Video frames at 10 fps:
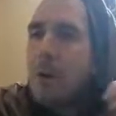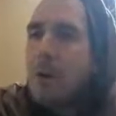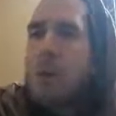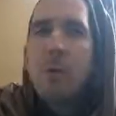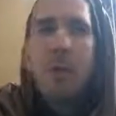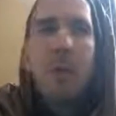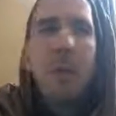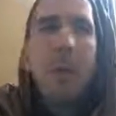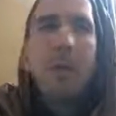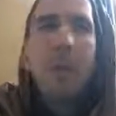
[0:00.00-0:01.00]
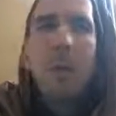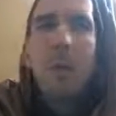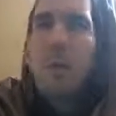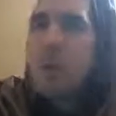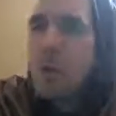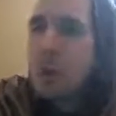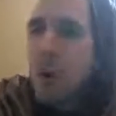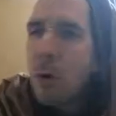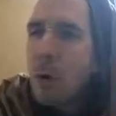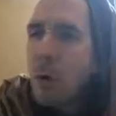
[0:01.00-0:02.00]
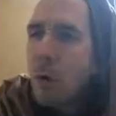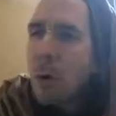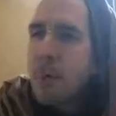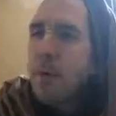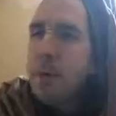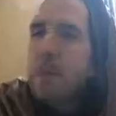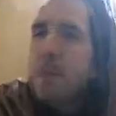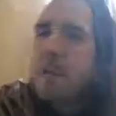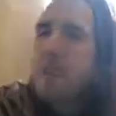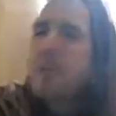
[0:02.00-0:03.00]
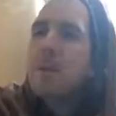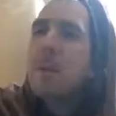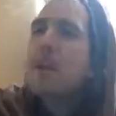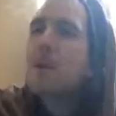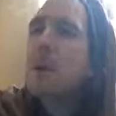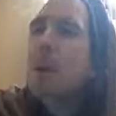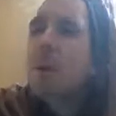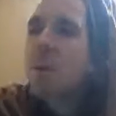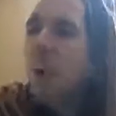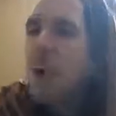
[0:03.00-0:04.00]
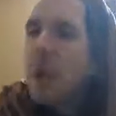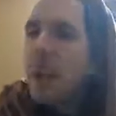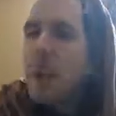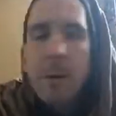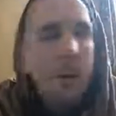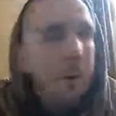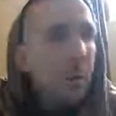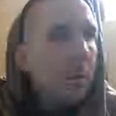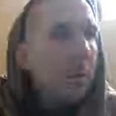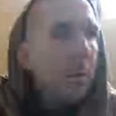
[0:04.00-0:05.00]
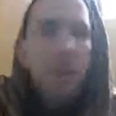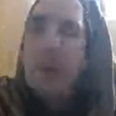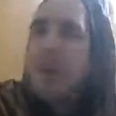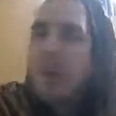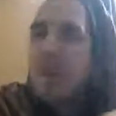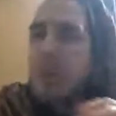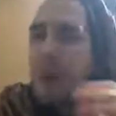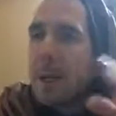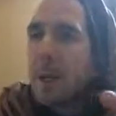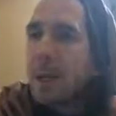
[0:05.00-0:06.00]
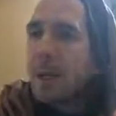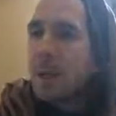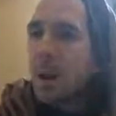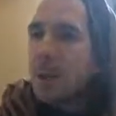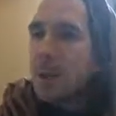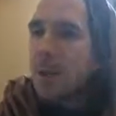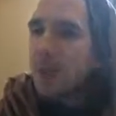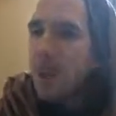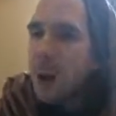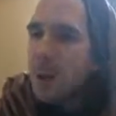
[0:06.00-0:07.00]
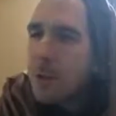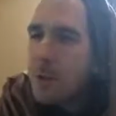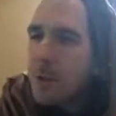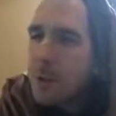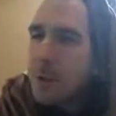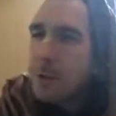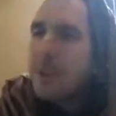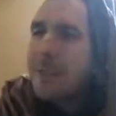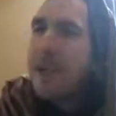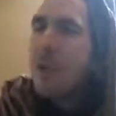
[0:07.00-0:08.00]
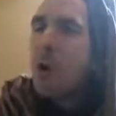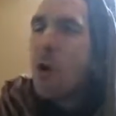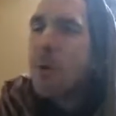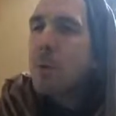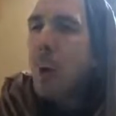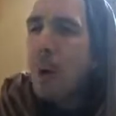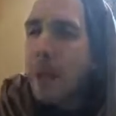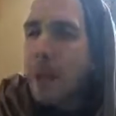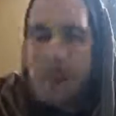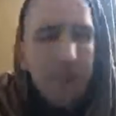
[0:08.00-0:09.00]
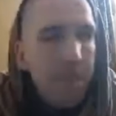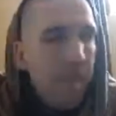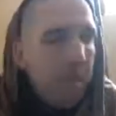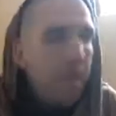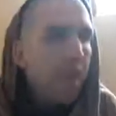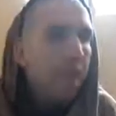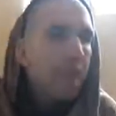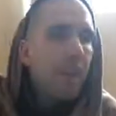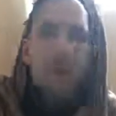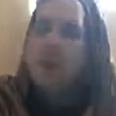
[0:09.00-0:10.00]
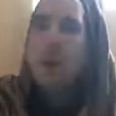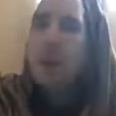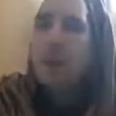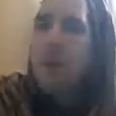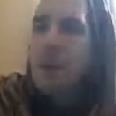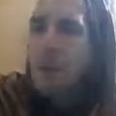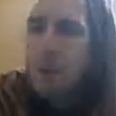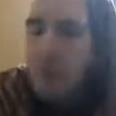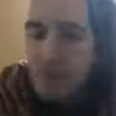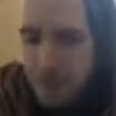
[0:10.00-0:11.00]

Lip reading: through some living Guru, so-called living, he's a dead corpse walking. If he's speaking such nonsense philosophies, he's a dead corpse walking. He's not a living Guru.